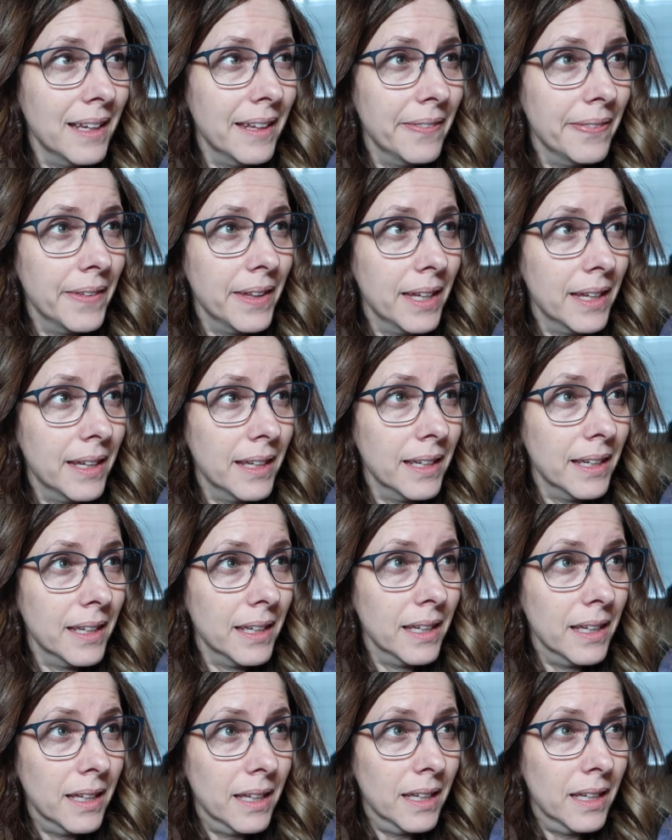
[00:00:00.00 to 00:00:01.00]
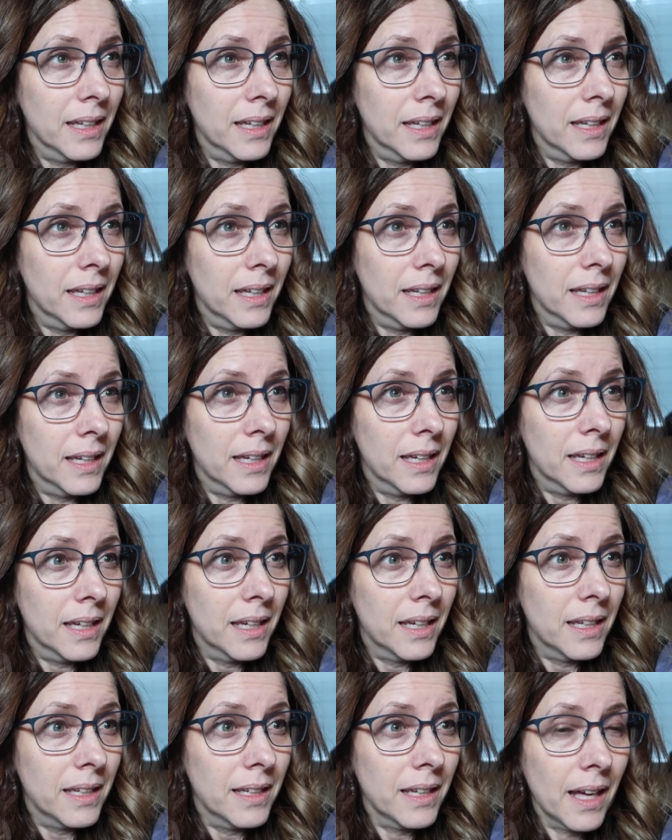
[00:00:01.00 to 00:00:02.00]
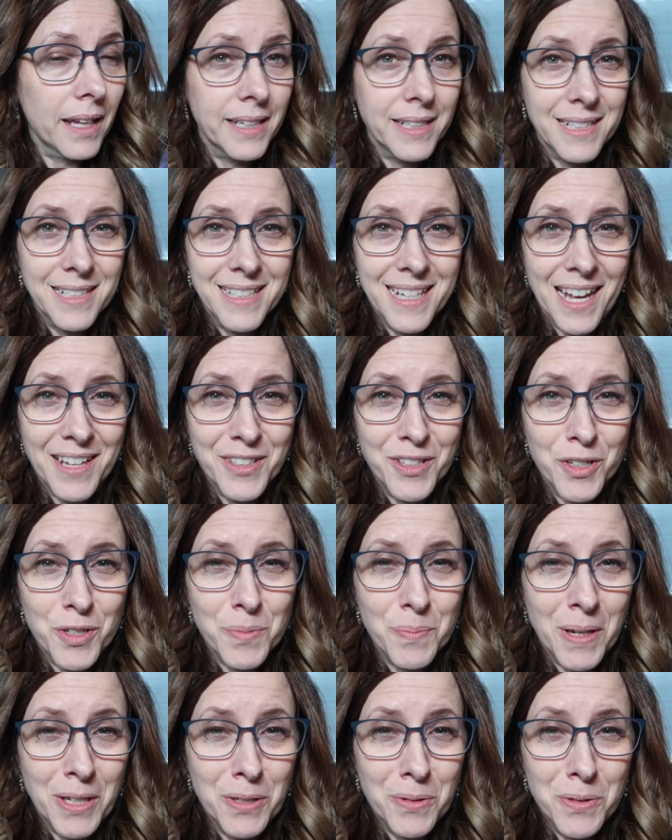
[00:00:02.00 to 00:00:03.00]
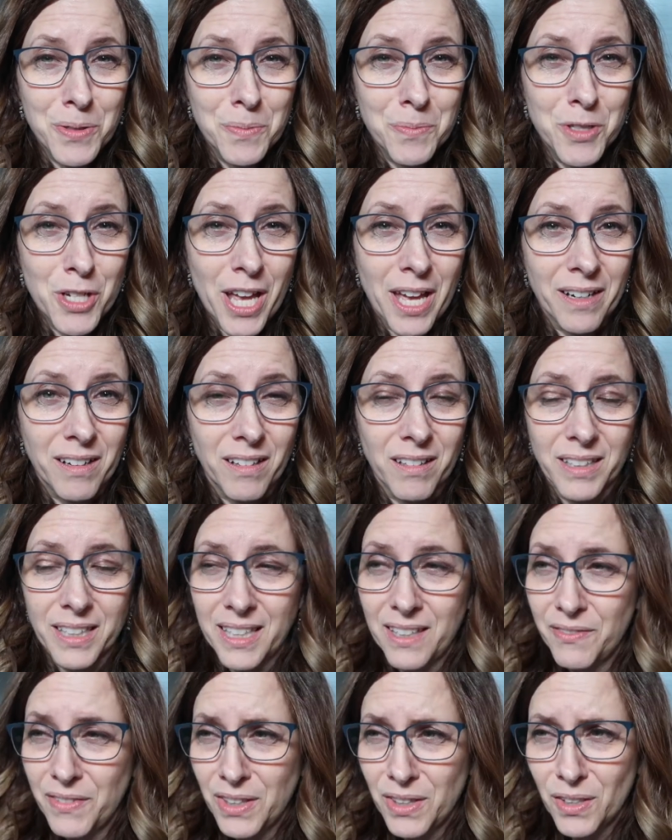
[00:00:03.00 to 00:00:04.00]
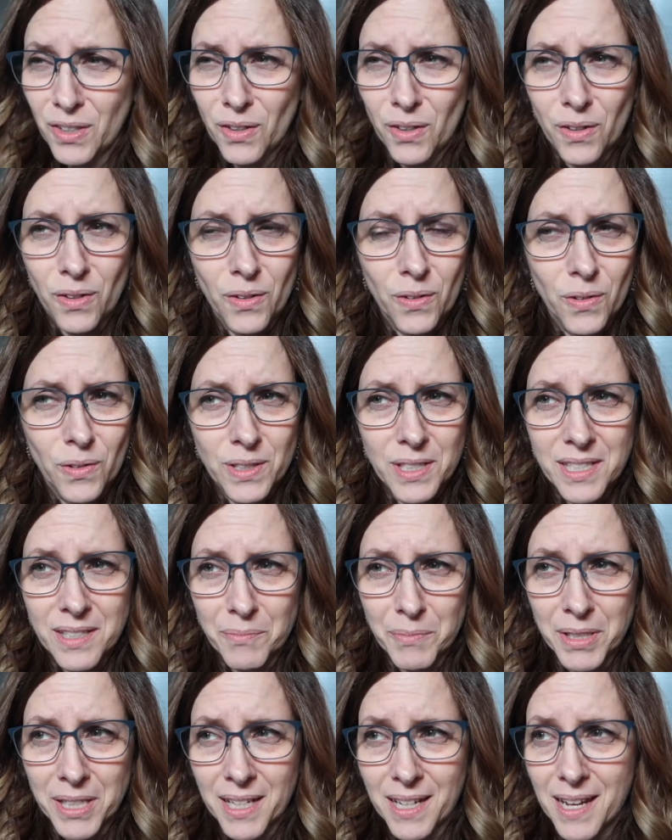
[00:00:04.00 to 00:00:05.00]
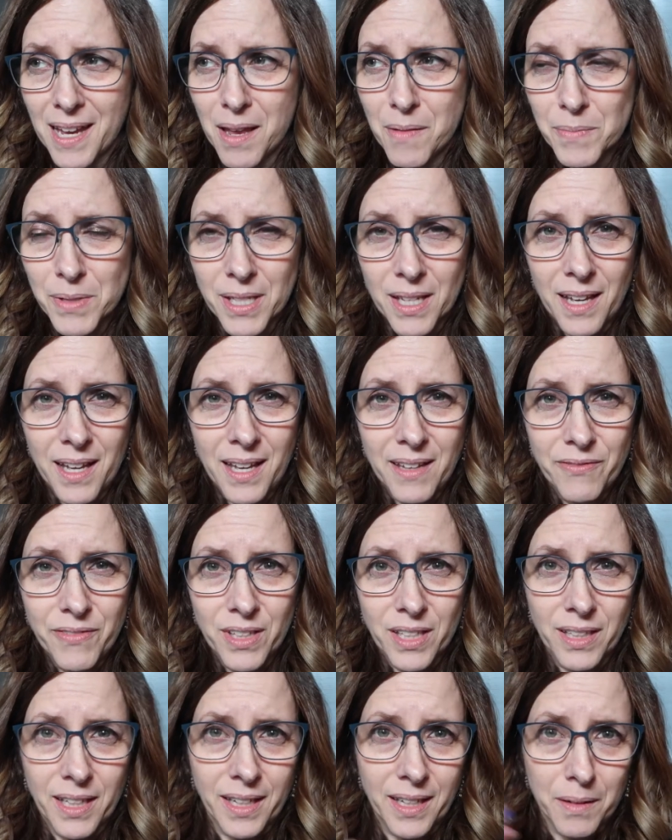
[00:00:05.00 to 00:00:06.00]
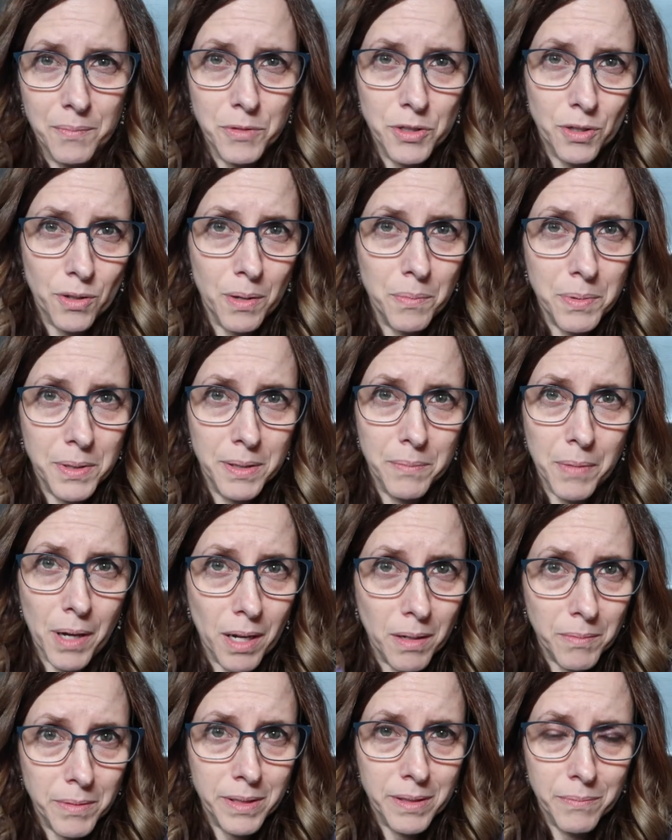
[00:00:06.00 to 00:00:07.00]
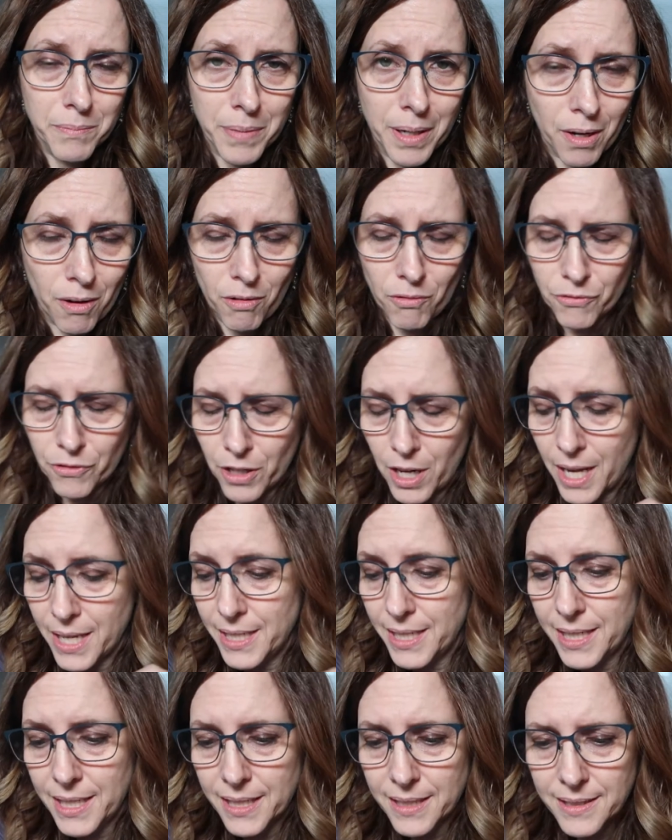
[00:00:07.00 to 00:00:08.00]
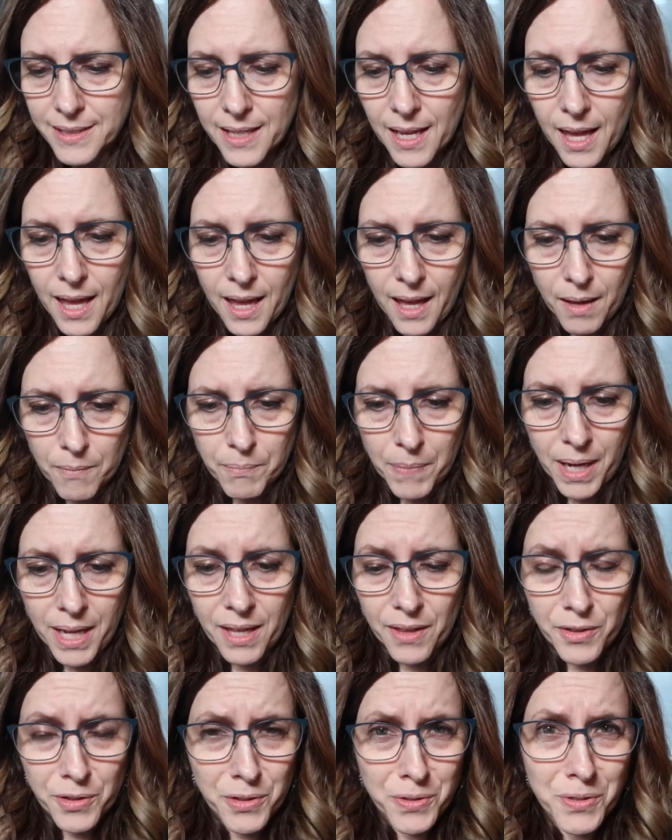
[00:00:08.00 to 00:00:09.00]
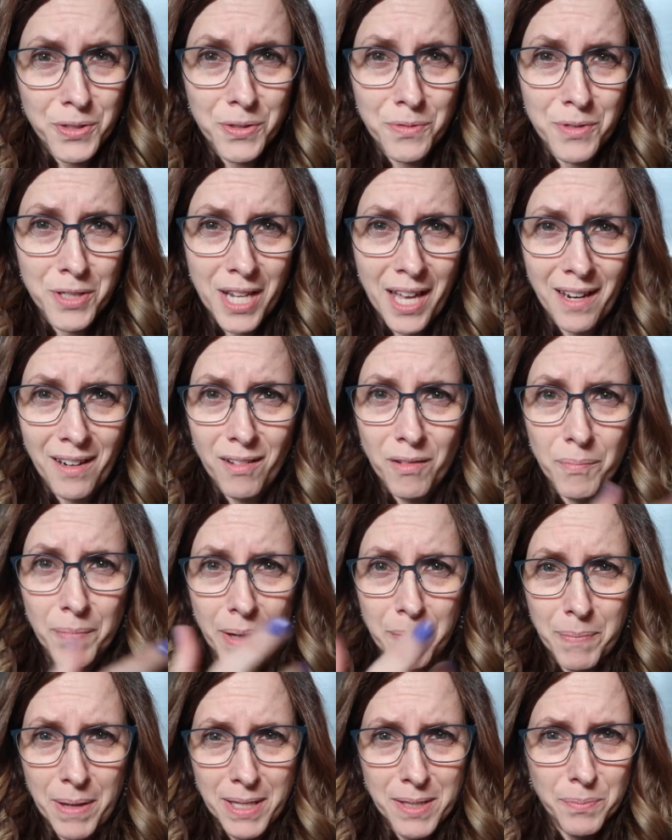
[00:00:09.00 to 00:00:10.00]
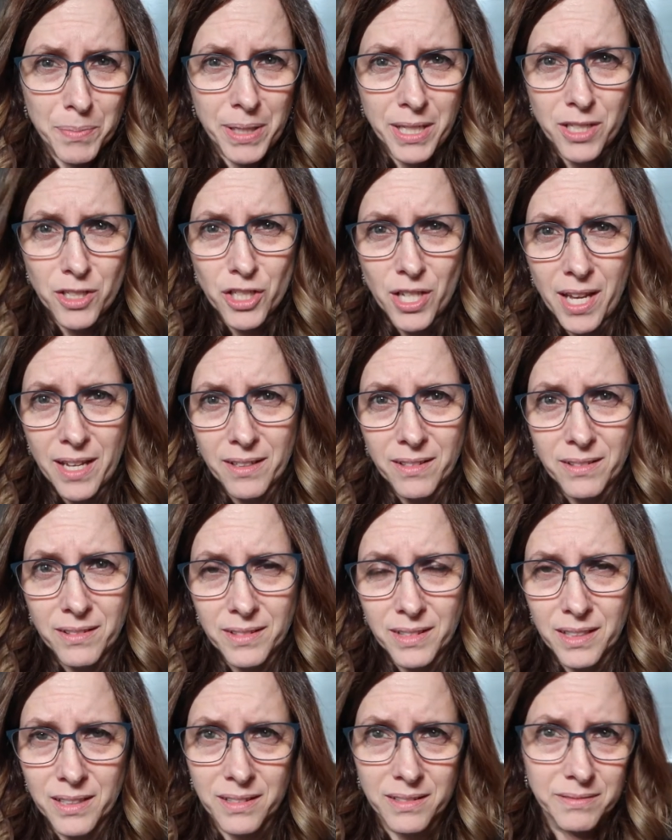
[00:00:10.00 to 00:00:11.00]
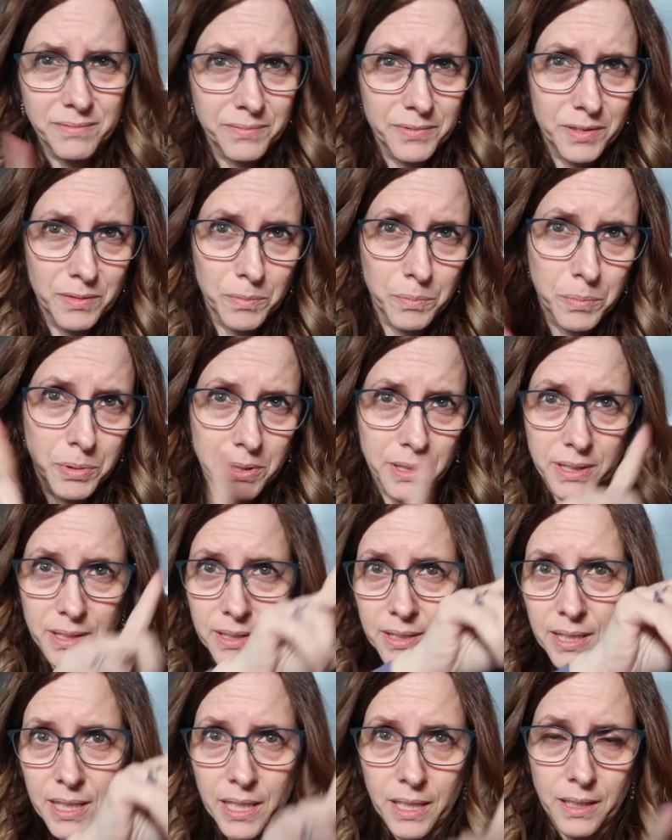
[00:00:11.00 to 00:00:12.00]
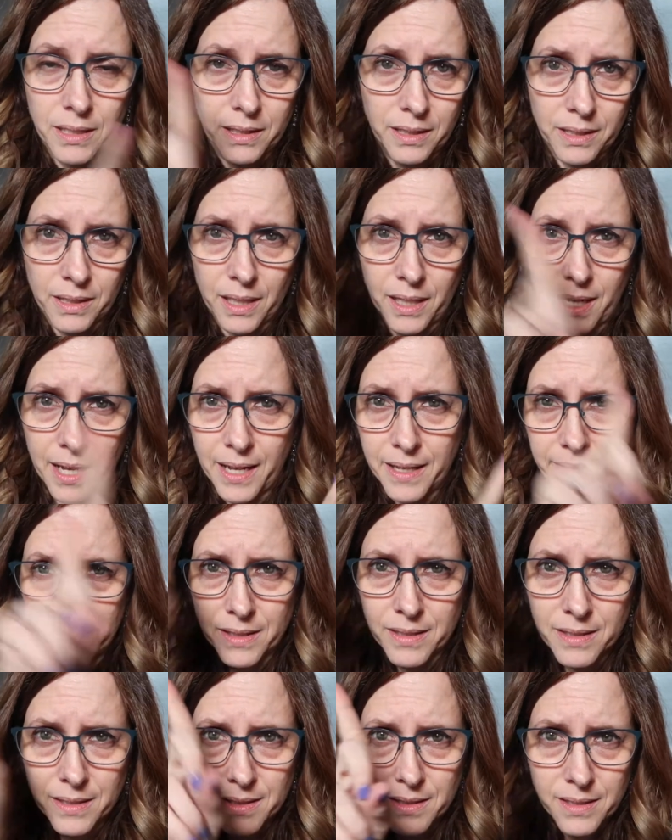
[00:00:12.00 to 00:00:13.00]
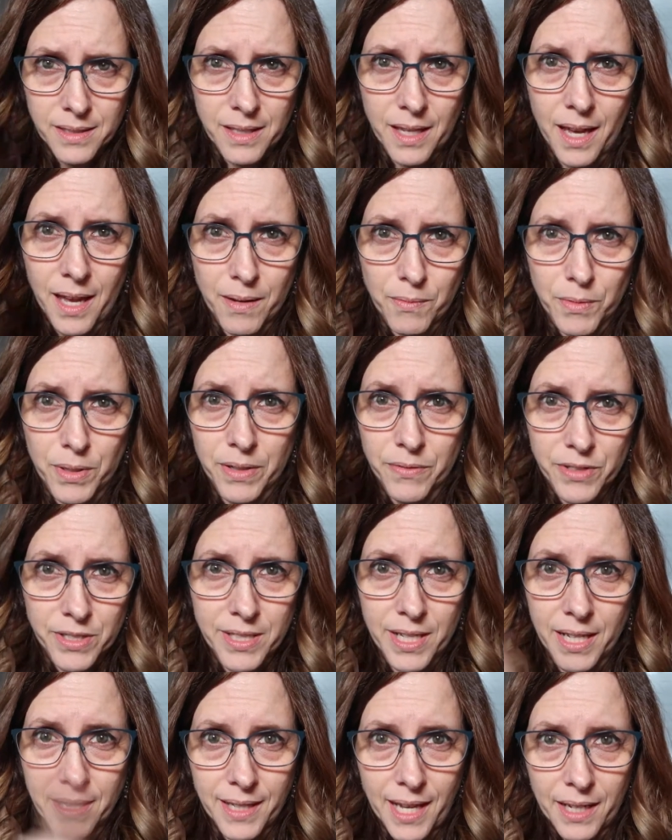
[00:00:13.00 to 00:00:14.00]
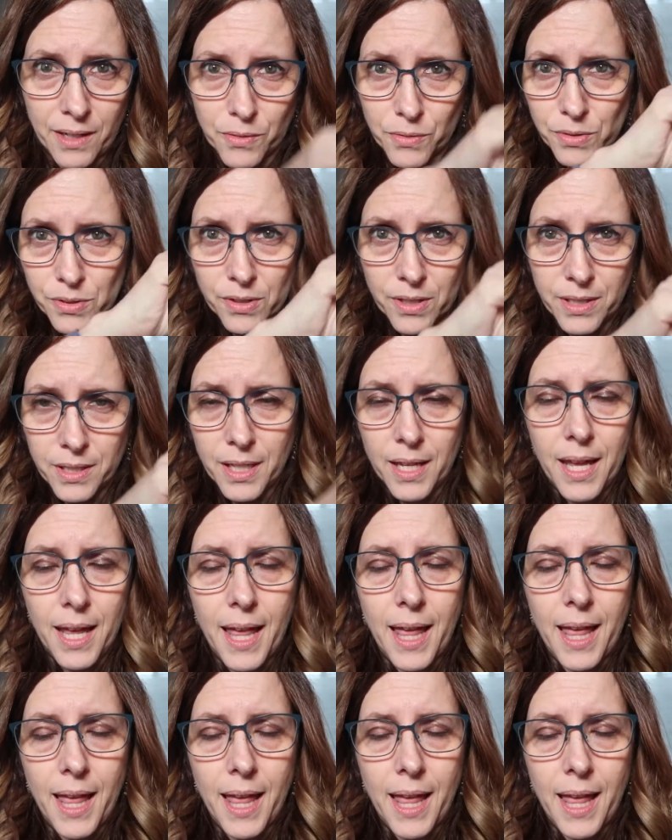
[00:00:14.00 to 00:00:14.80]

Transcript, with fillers: And then Not a Disaster is my YouTube channel. Even though sometimes I feel like I'm scraping the bottom of the barrel for ideas, my other YouTube channel, my bass playing channel, um, I'll put a thing, eye in the sky, whatever side that goes on.